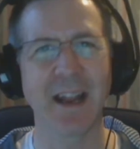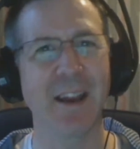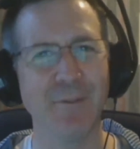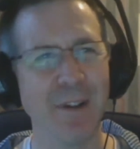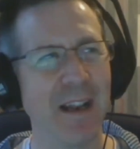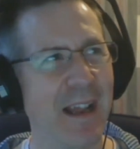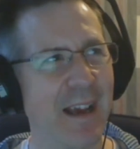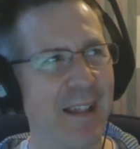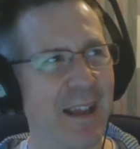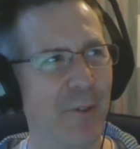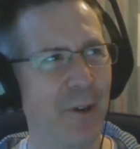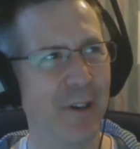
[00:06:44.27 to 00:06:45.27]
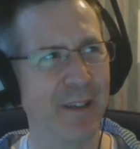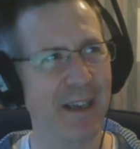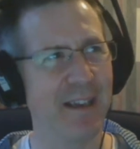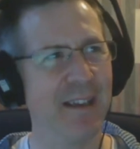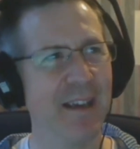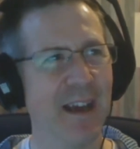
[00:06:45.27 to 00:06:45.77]
And I really like that quote.
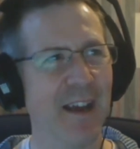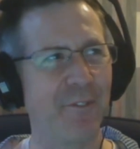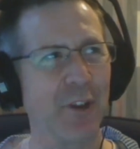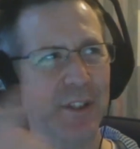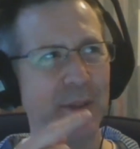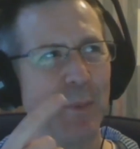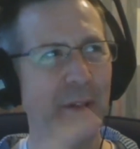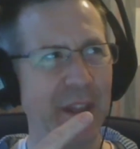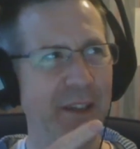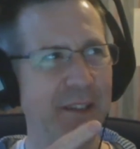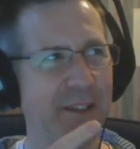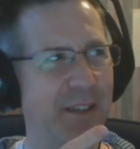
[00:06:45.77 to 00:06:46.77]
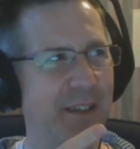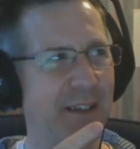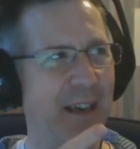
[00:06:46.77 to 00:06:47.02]
And I've got some others